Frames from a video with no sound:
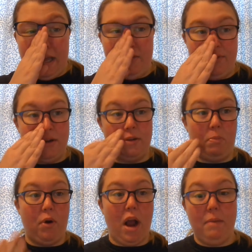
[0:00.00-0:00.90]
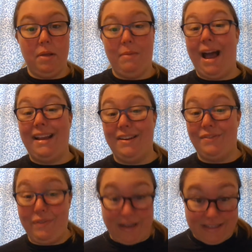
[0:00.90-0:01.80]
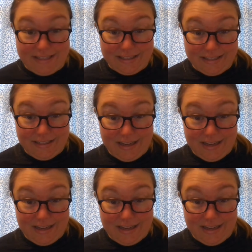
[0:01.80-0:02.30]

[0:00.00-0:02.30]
if there's a problem, I can fix it.